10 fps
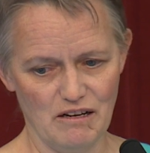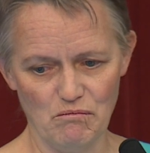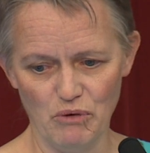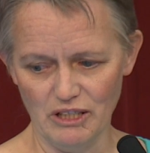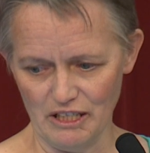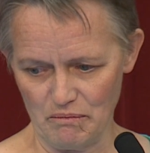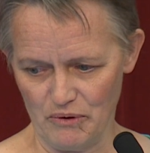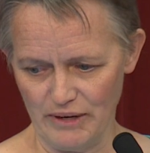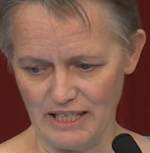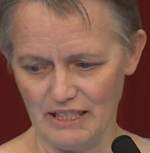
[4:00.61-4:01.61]
bullet
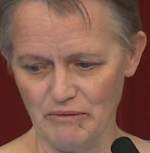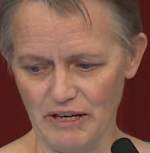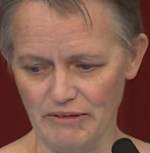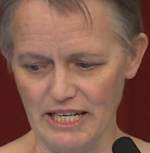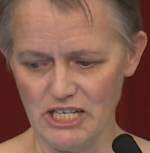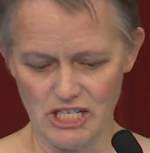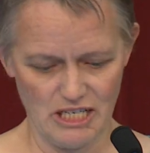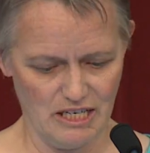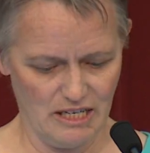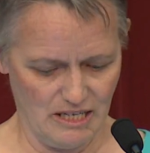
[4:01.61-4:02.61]
point that we reach,
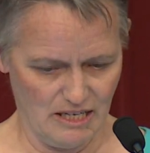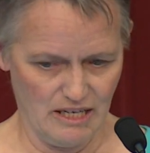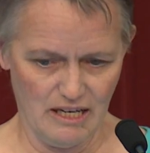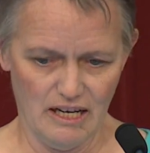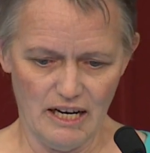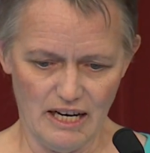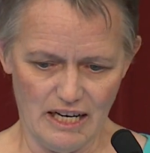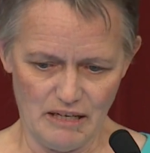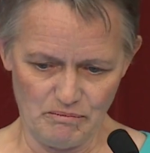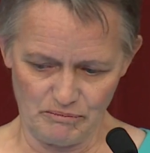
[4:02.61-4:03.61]

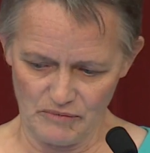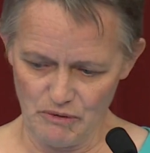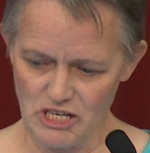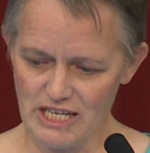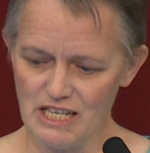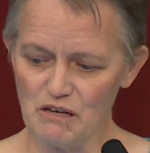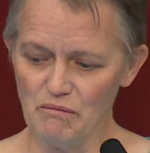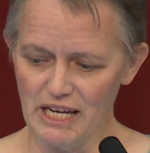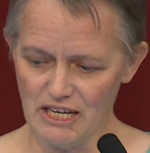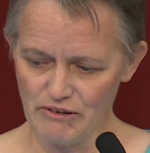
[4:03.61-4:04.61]
Um, which says
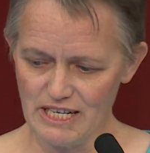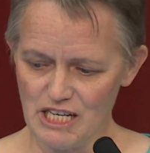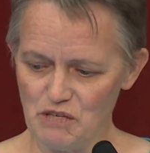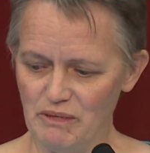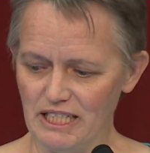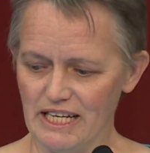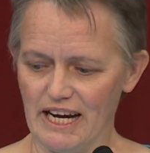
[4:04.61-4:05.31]
increases building